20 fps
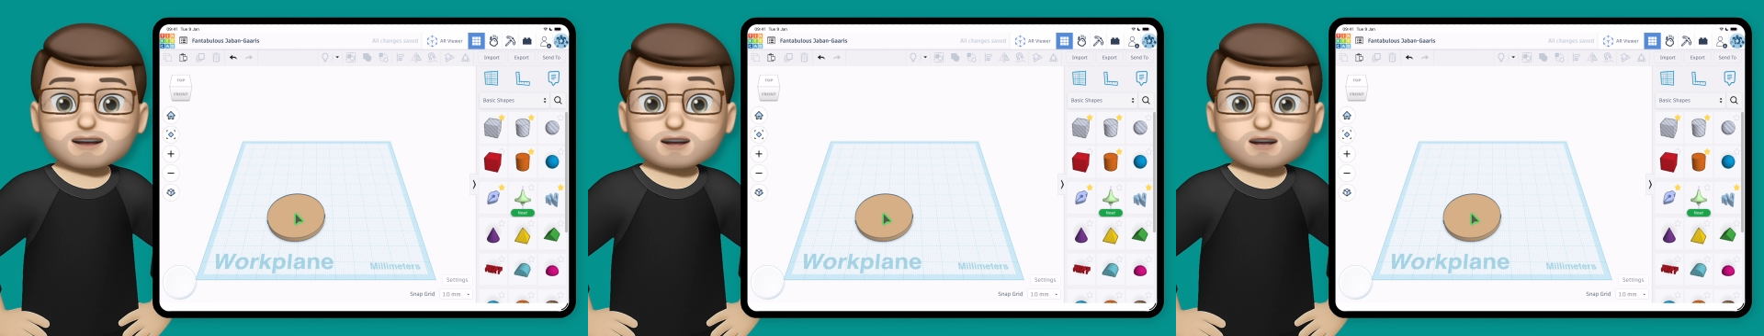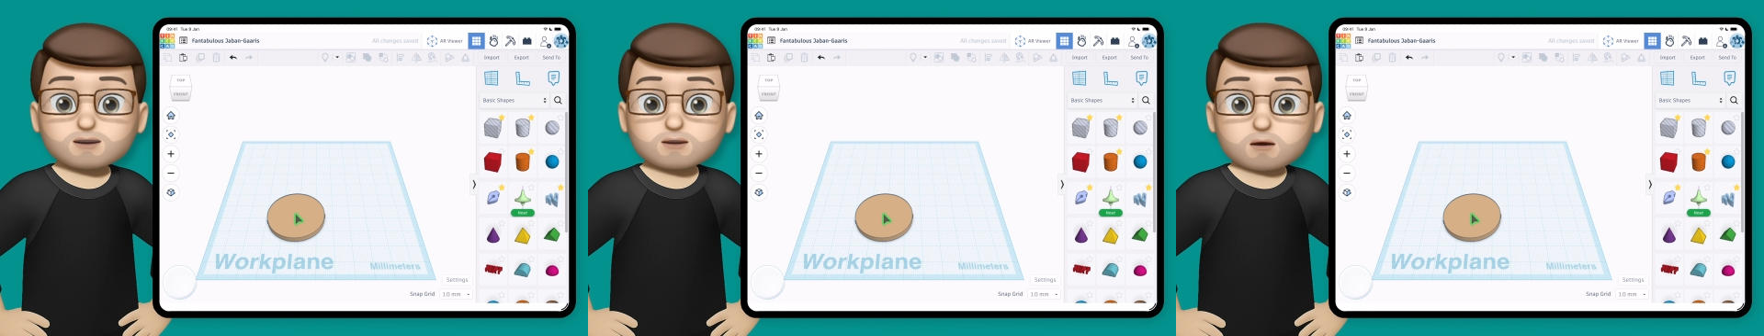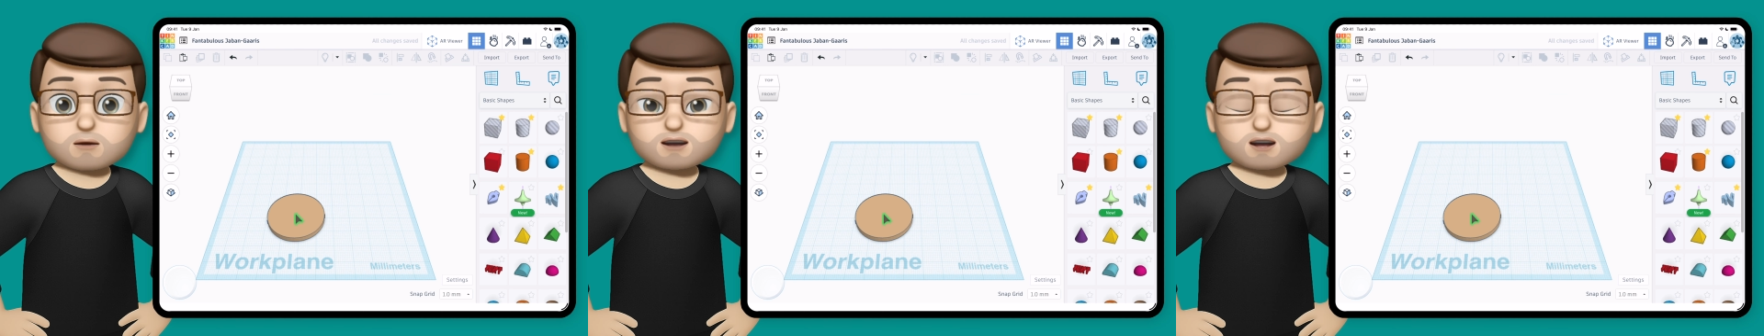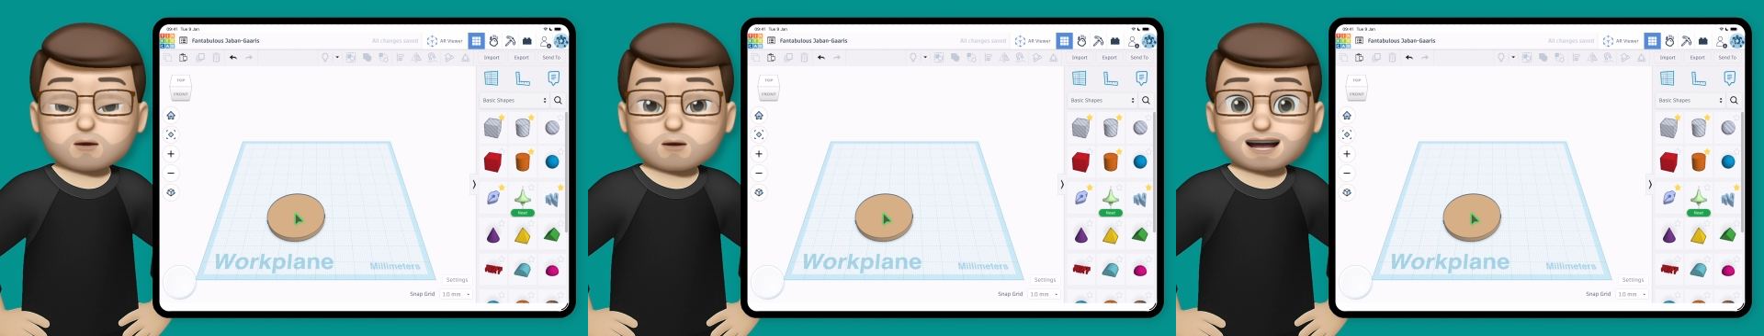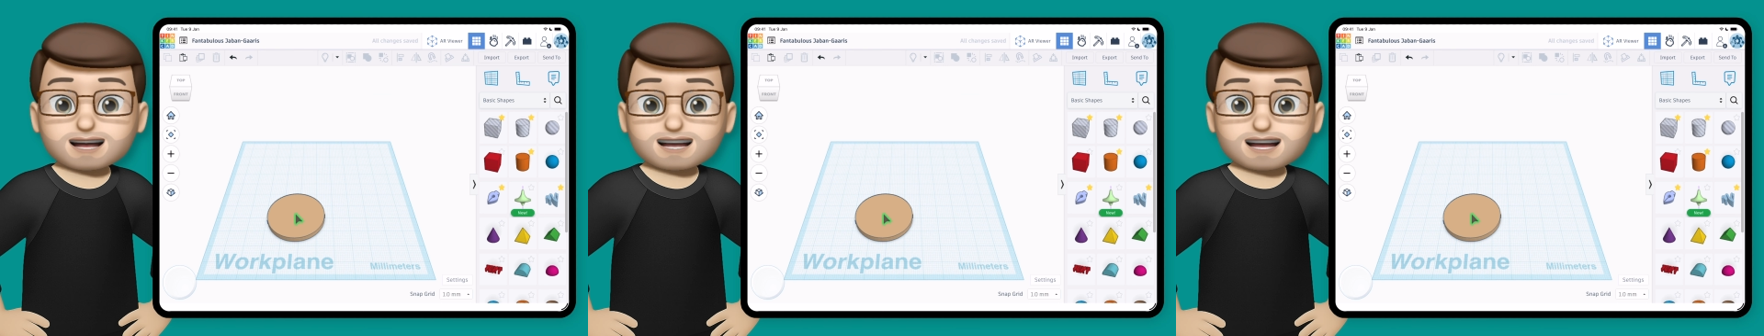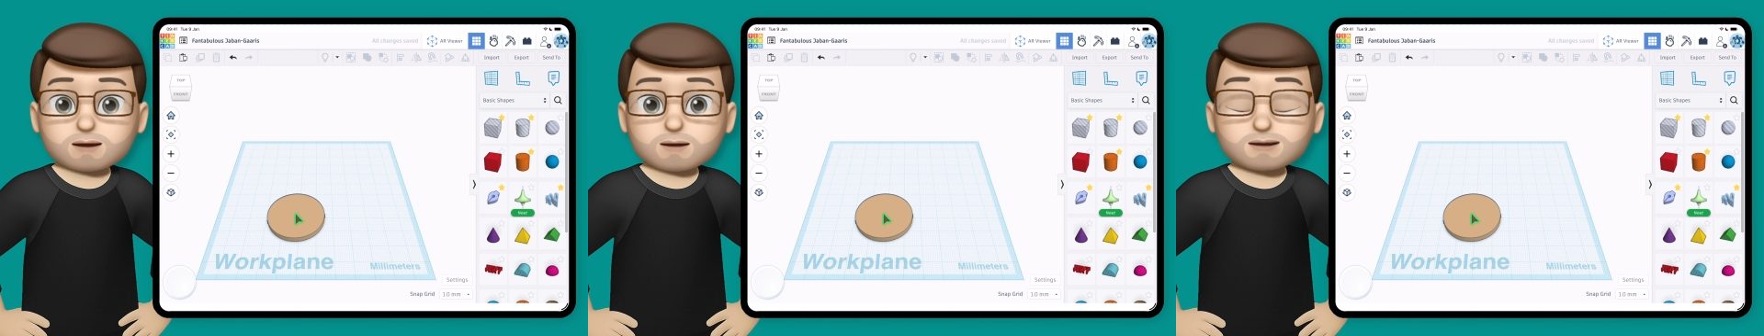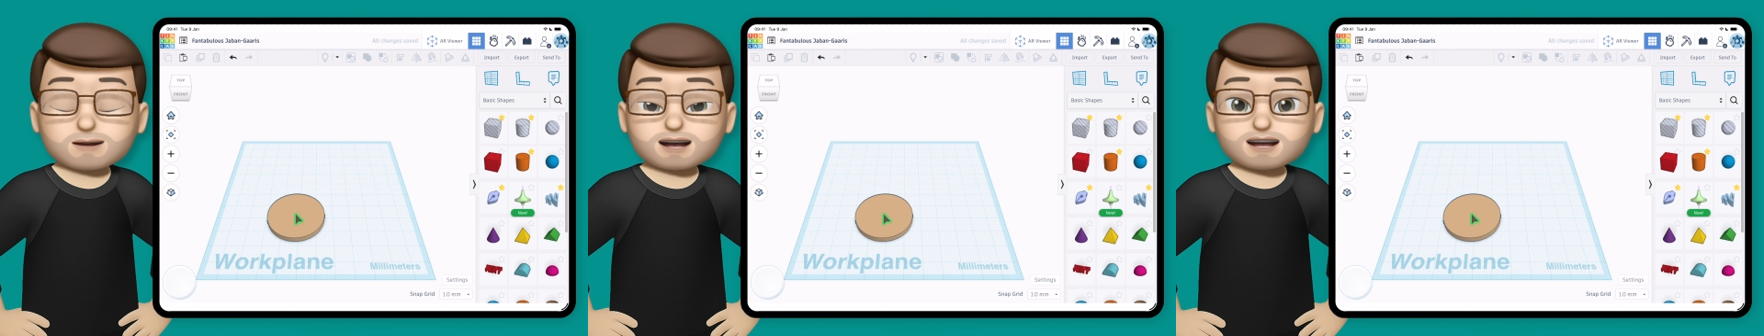short quick
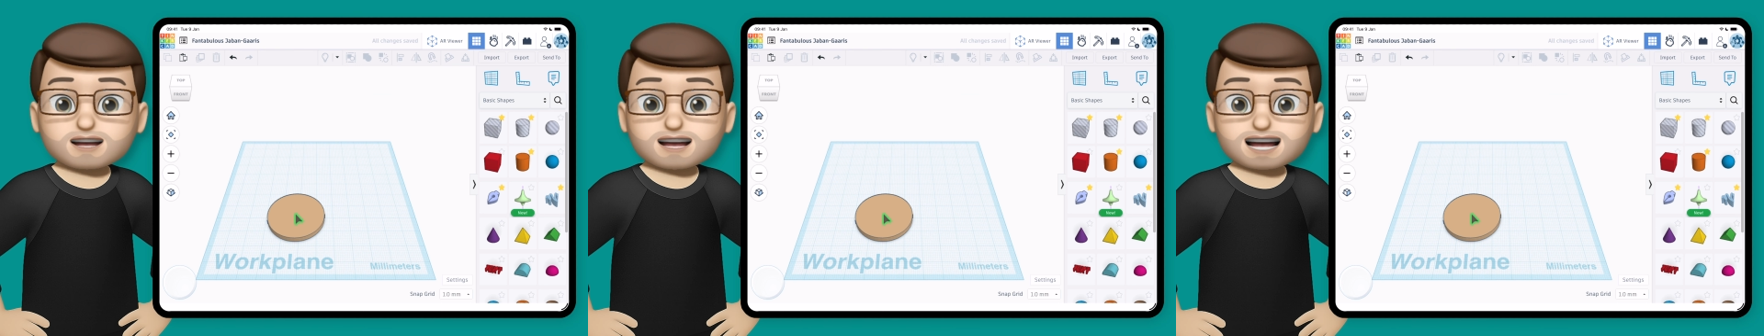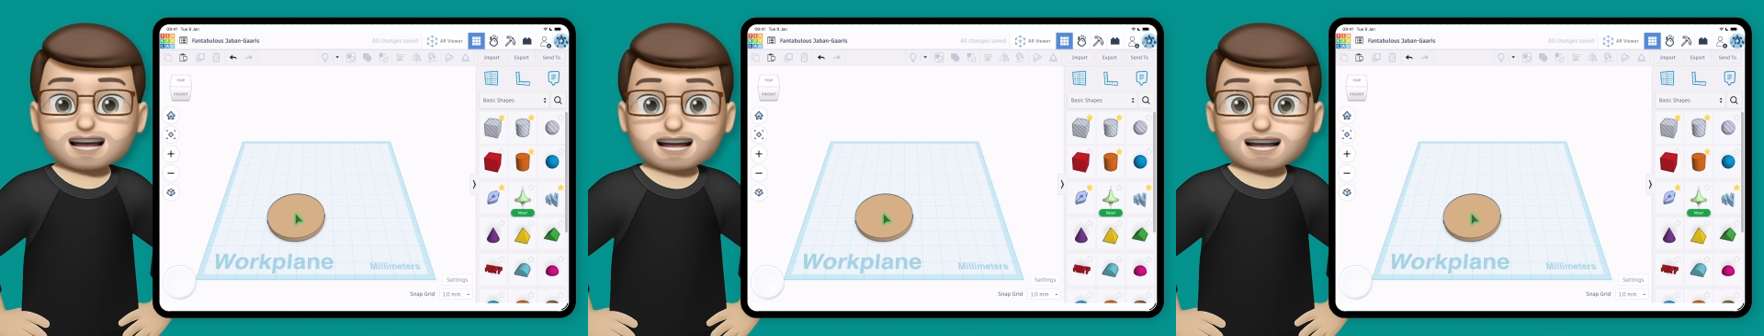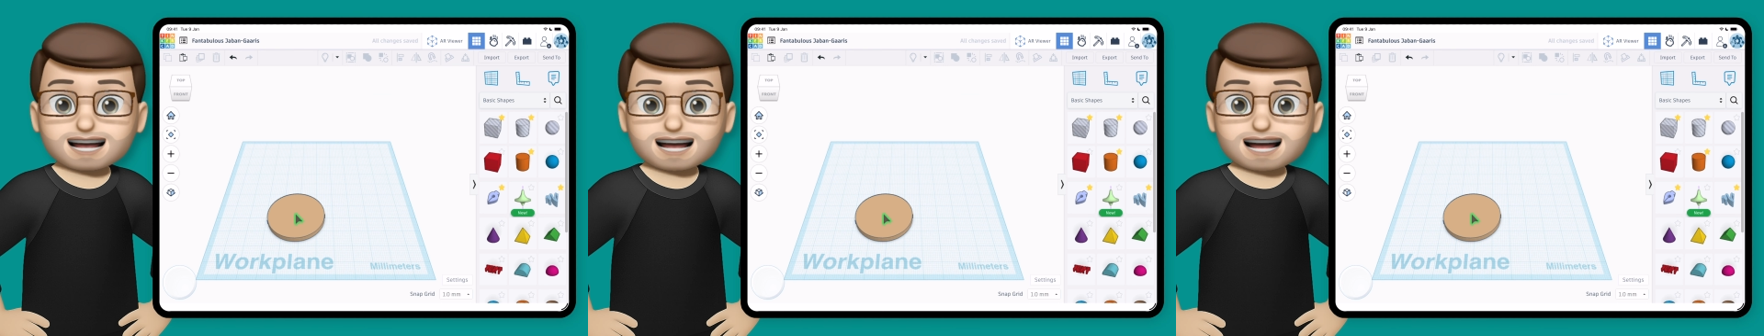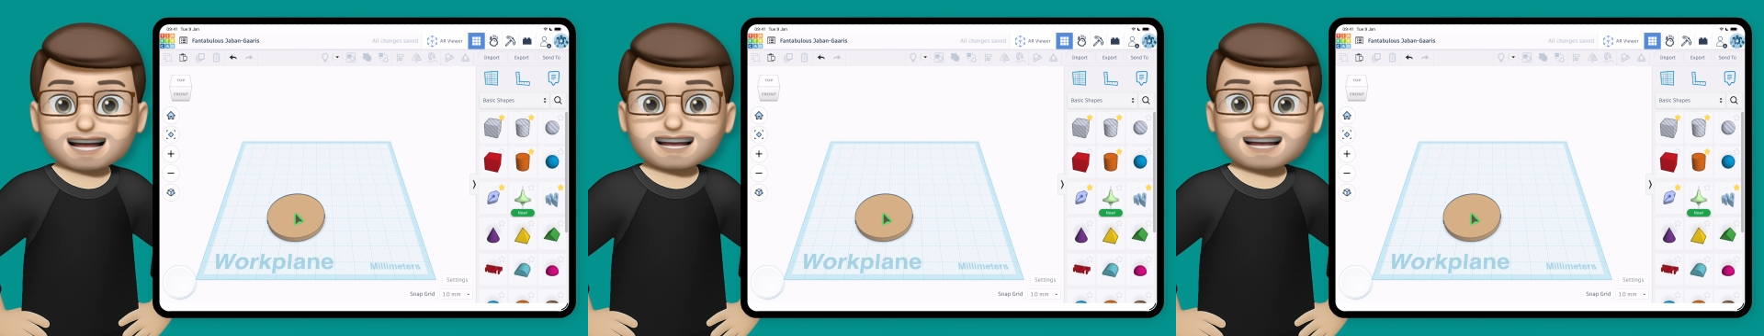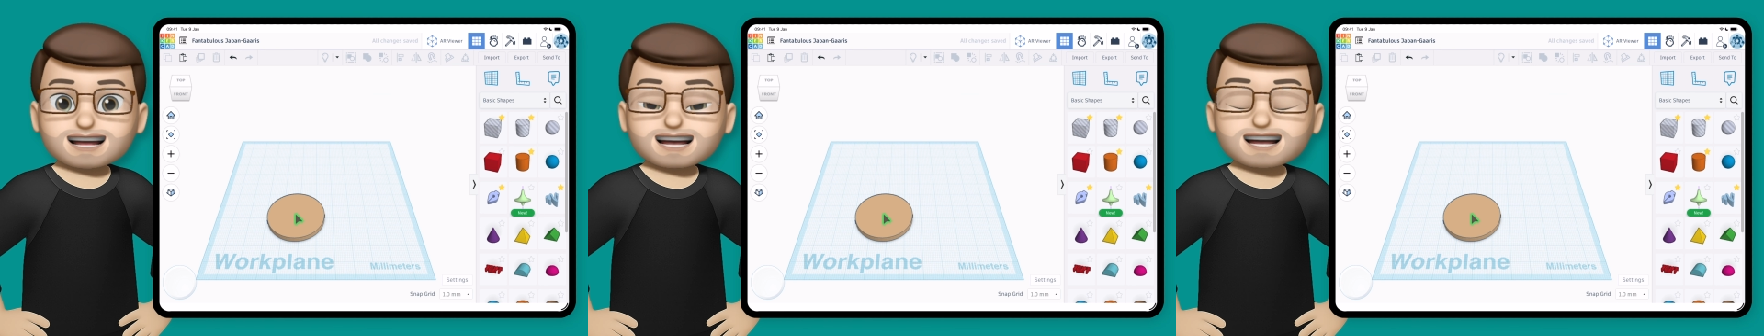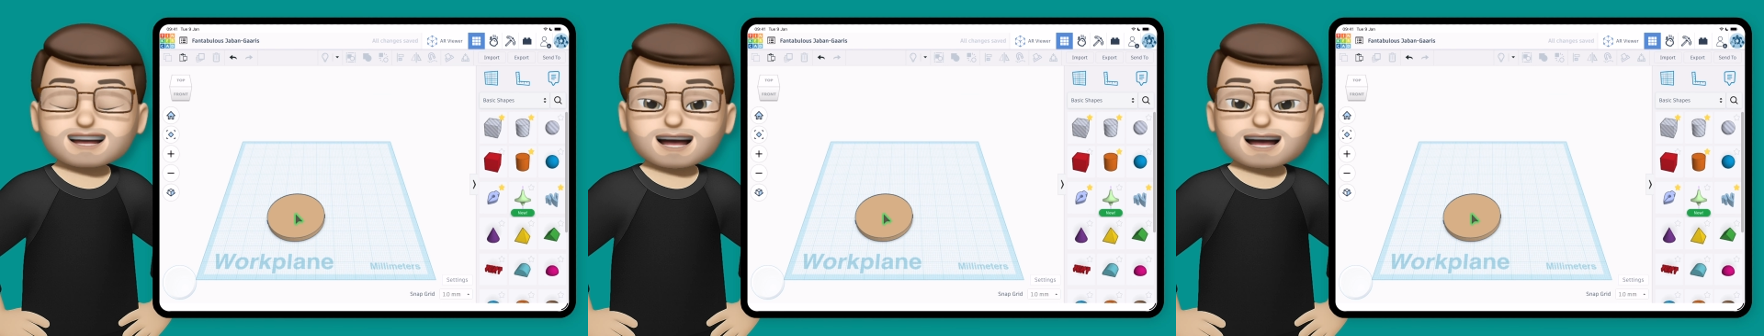tip about Tinkercad,